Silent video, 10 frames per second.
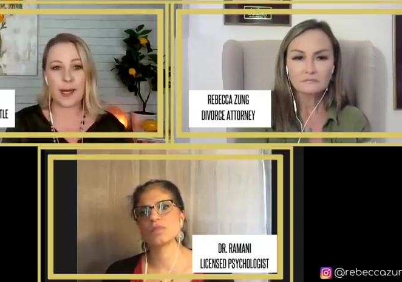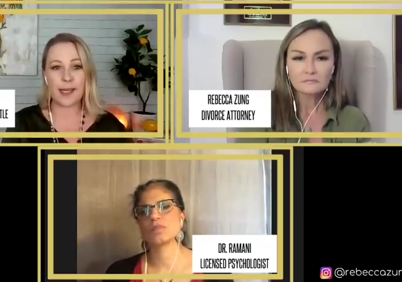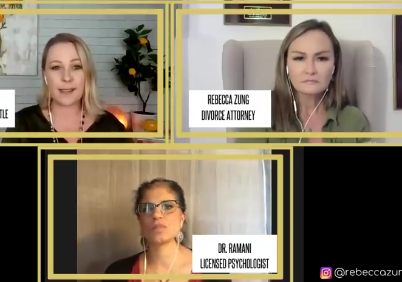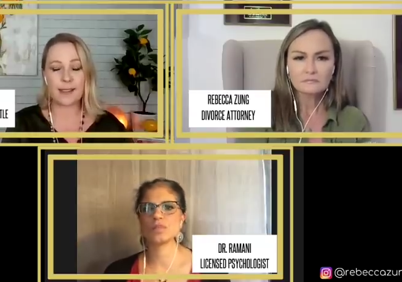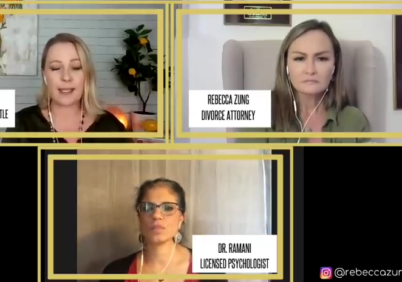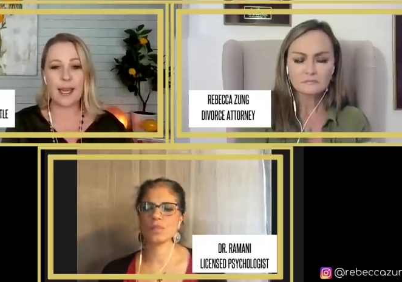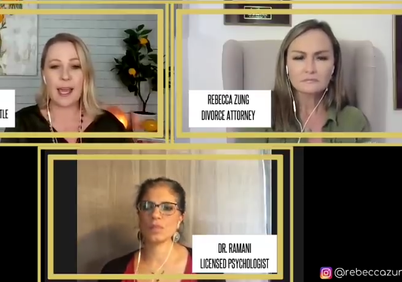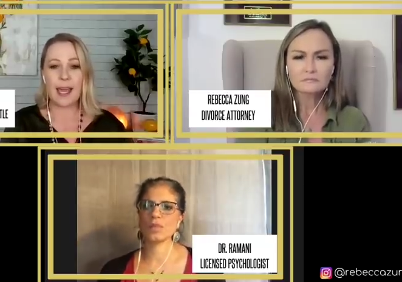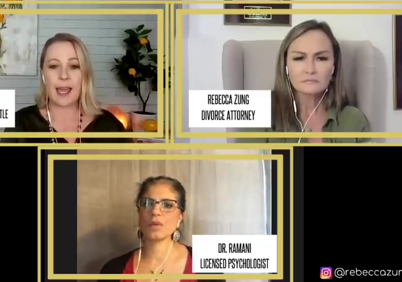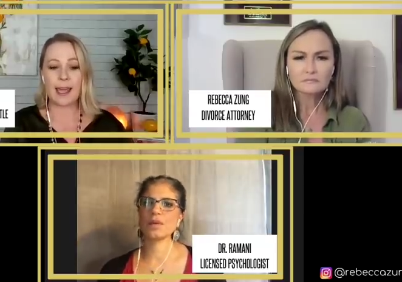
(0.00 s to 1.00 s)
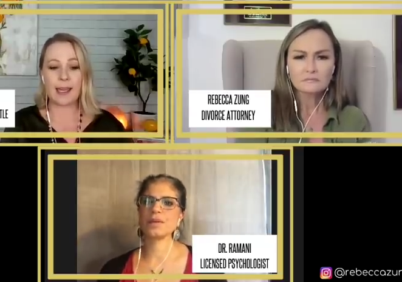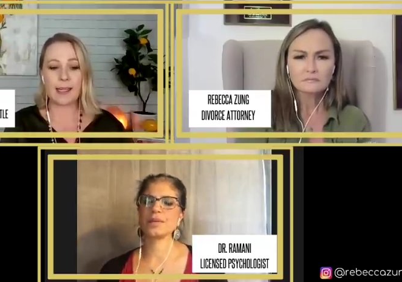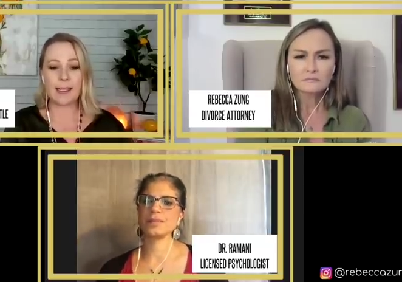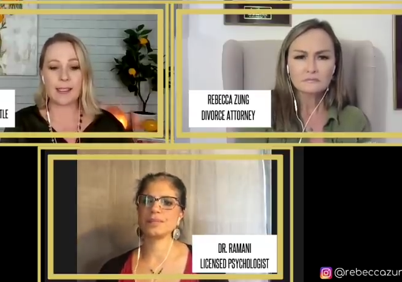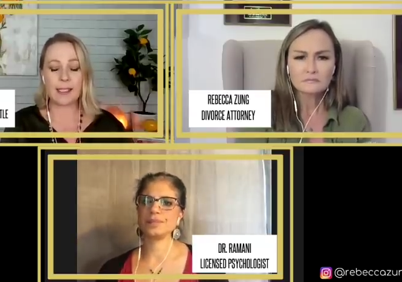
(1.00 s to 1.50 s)
Speaker 1: mask
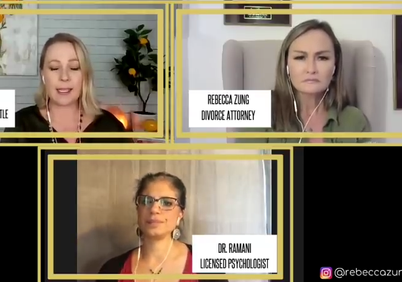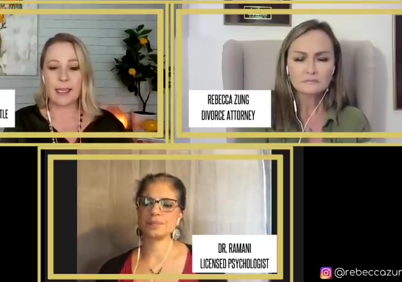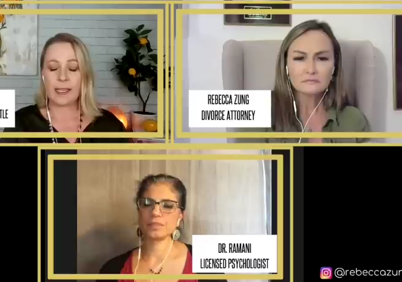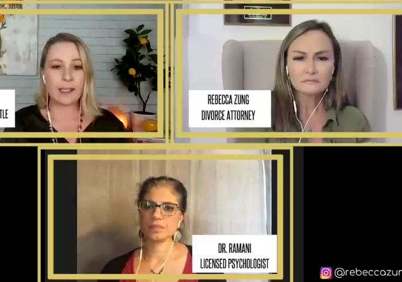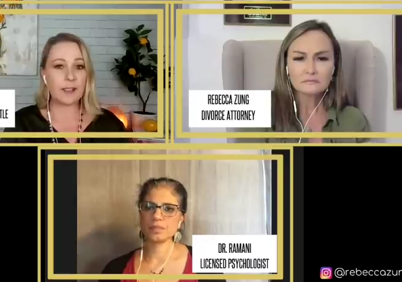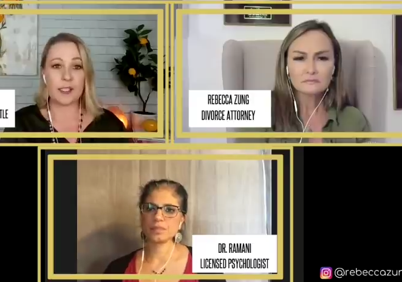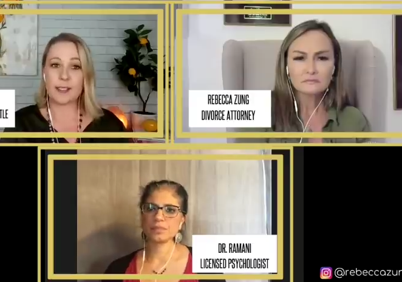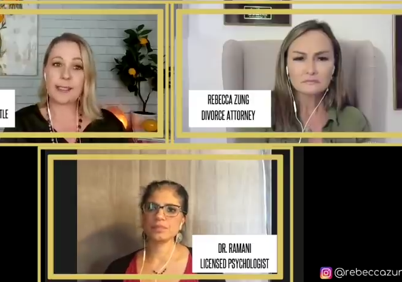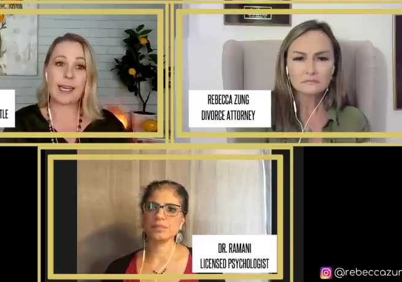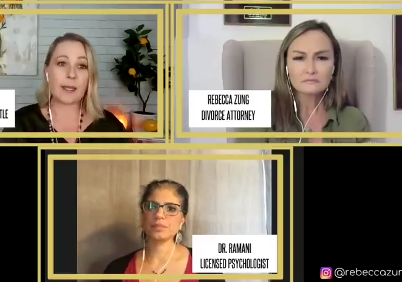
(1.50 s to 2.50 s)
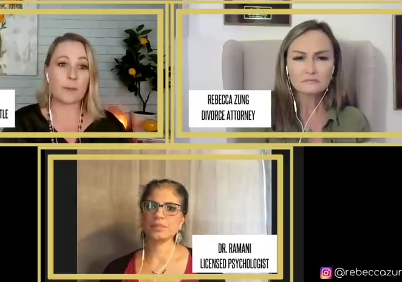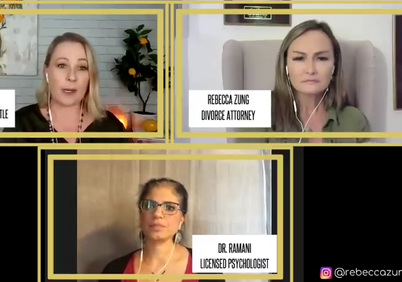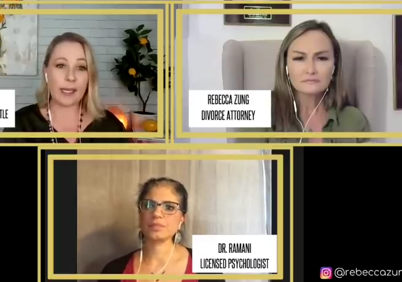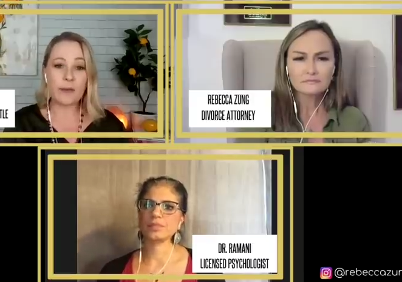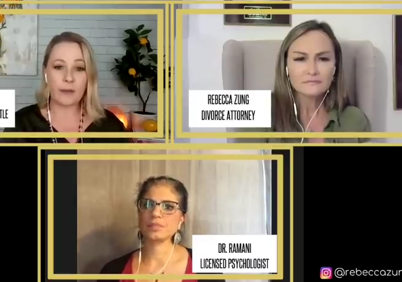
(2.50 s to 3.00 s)
and, you know, just take a
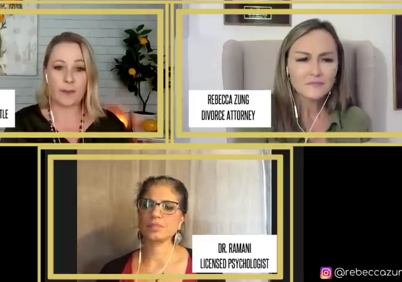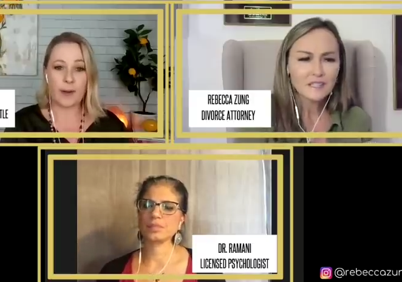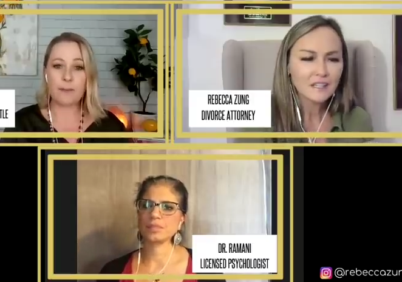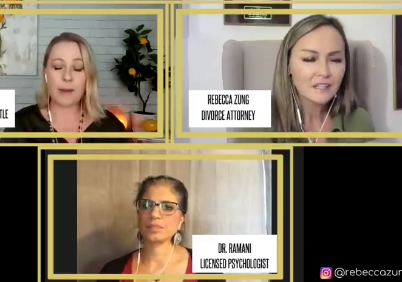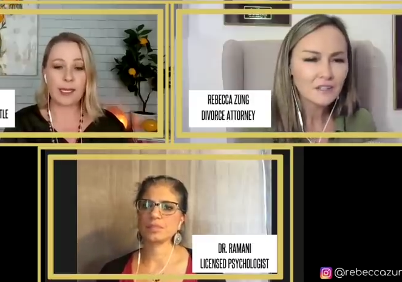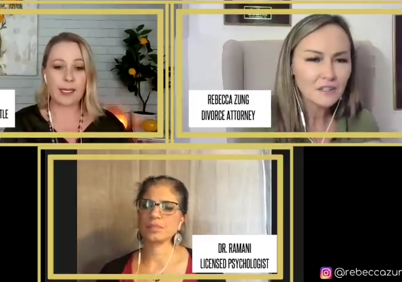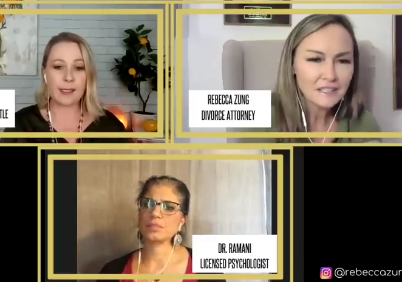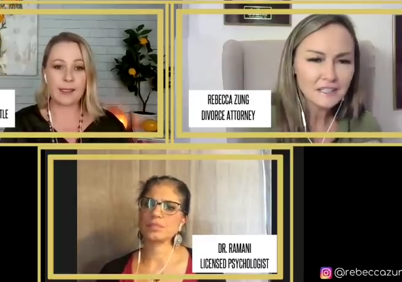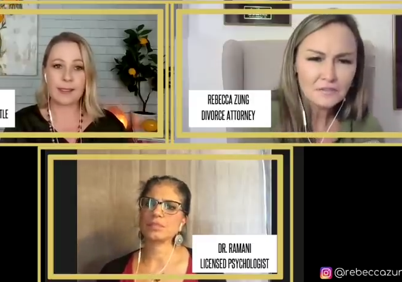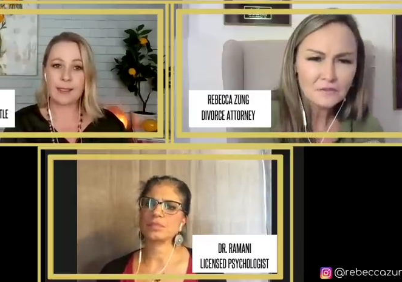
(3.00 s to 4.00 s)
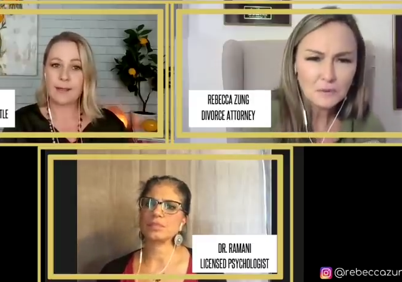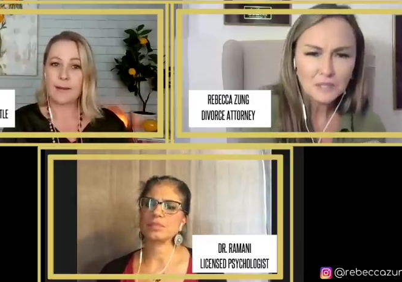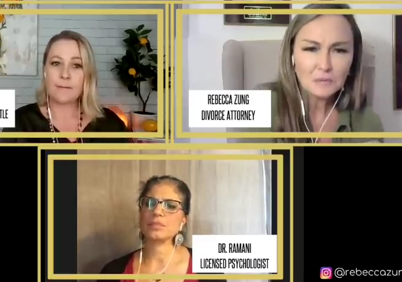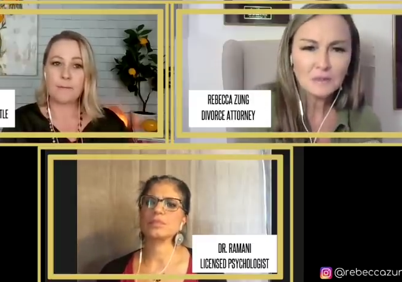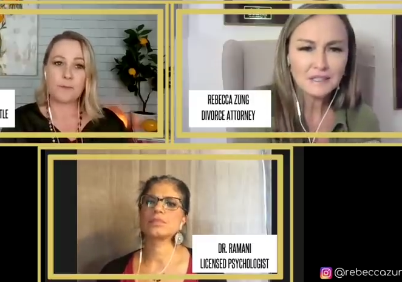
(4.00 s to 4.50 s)
break from it. Oh, because I love
Speaker 2: the
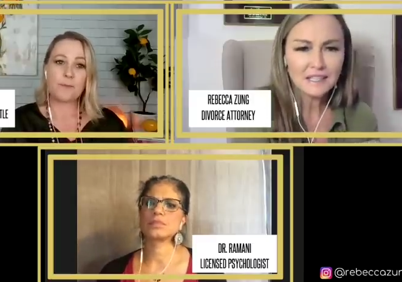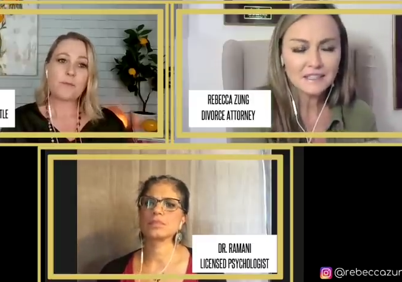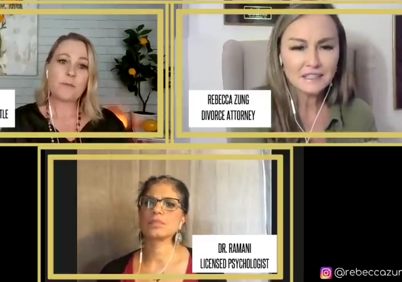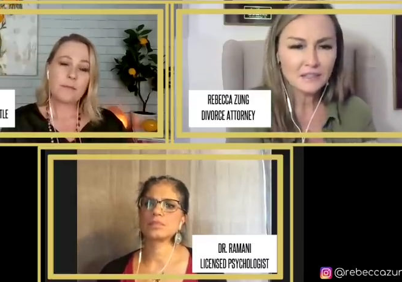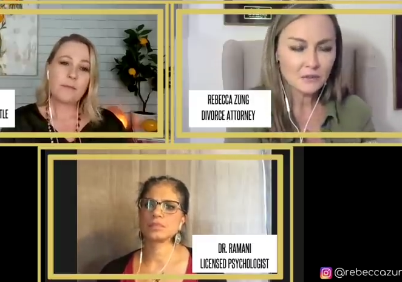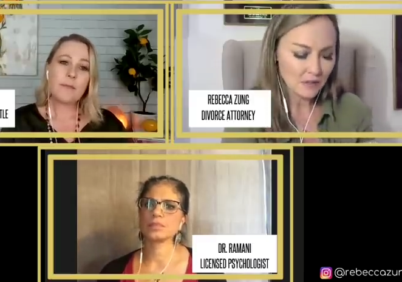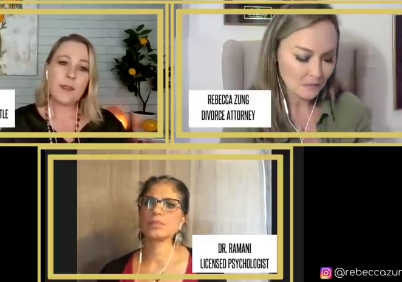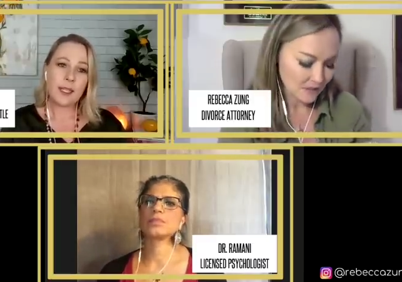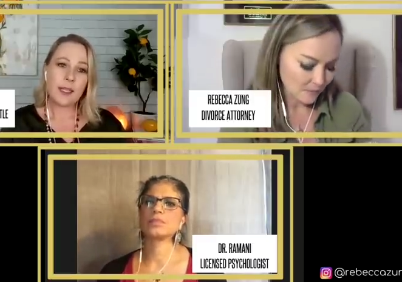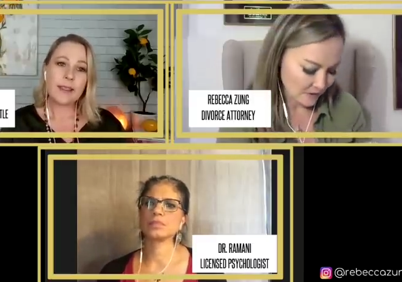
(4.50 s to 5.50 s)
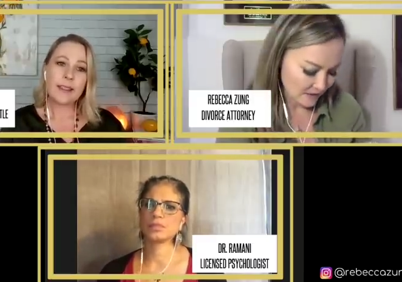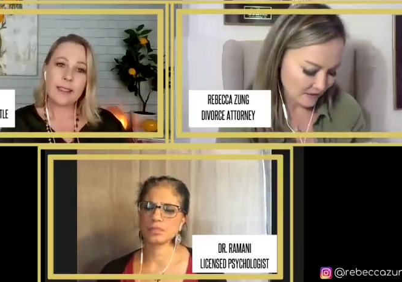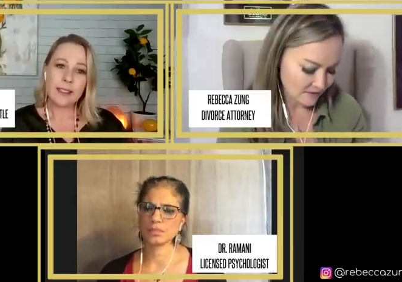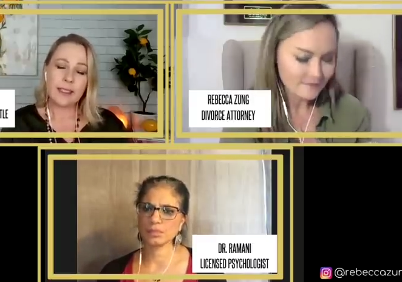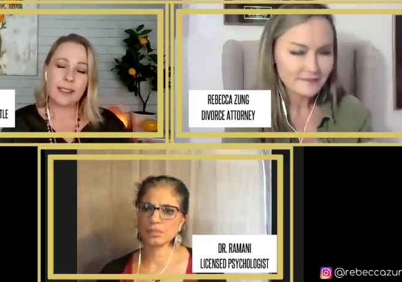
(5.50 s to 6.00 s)
way you put that. That's a great way to put
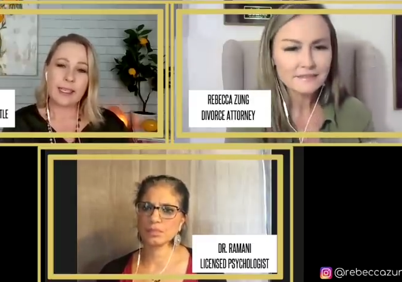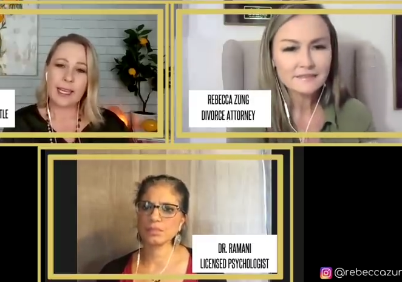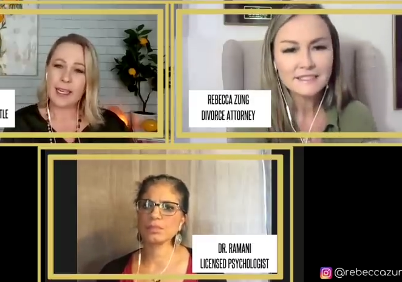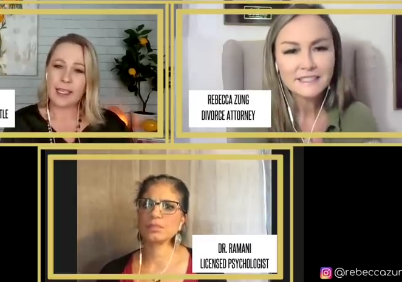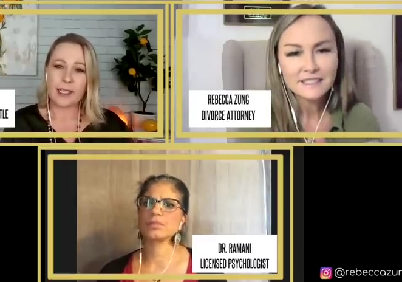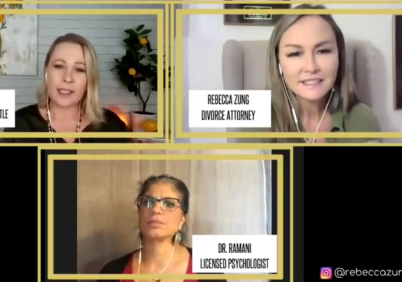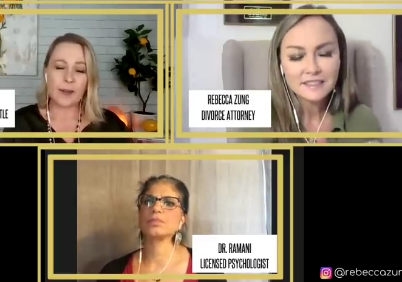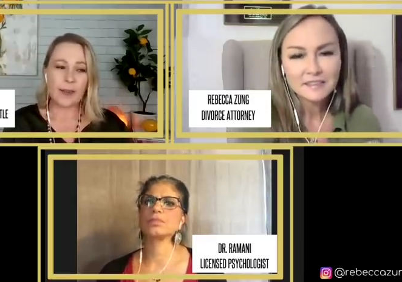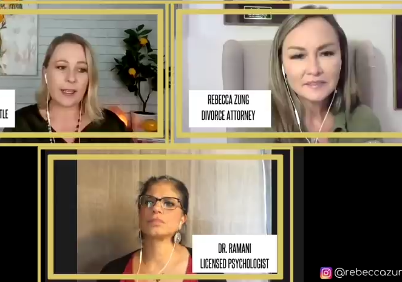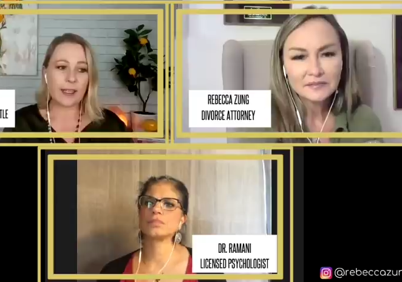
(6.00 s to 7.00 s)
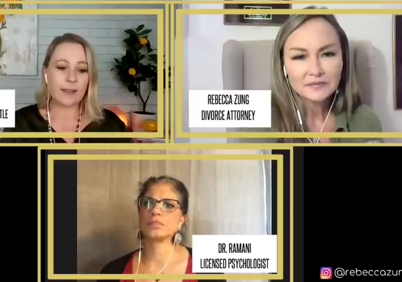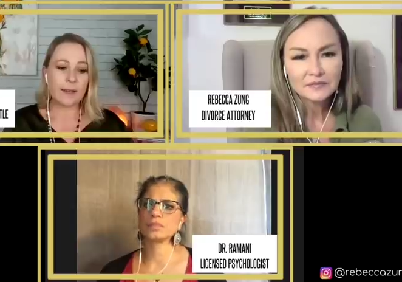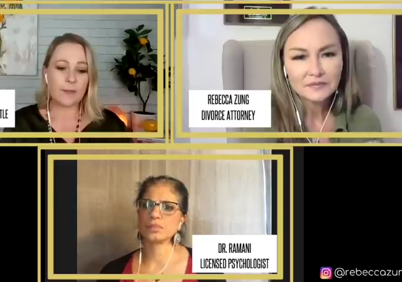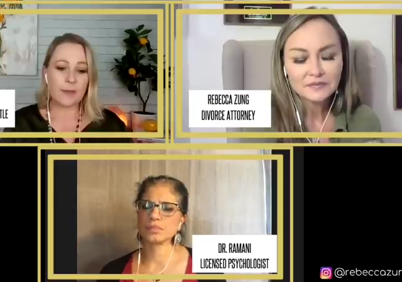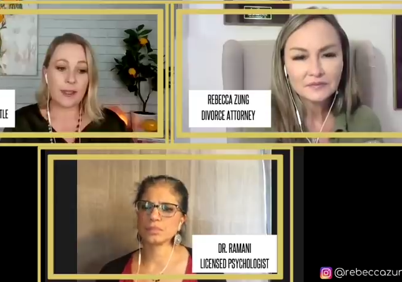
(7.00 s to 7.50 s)
it
Speaker 1: yeah you know
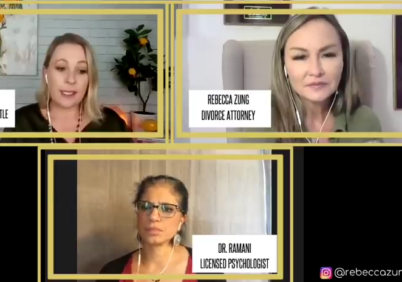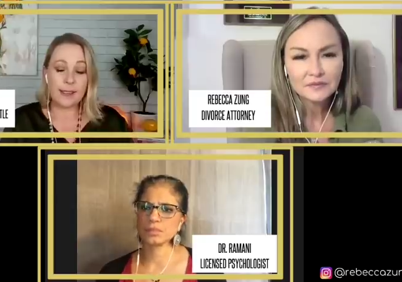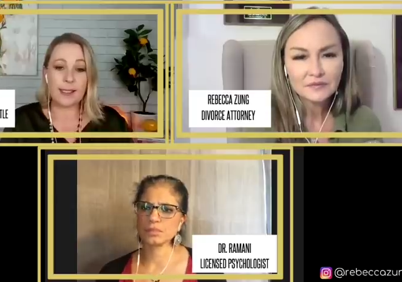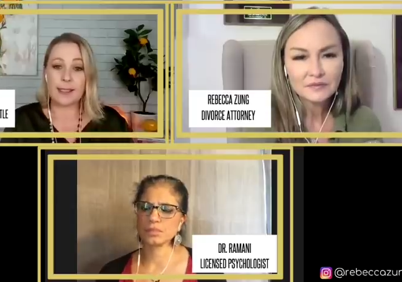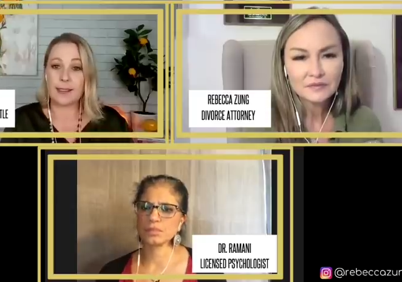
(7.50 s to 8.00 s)
the this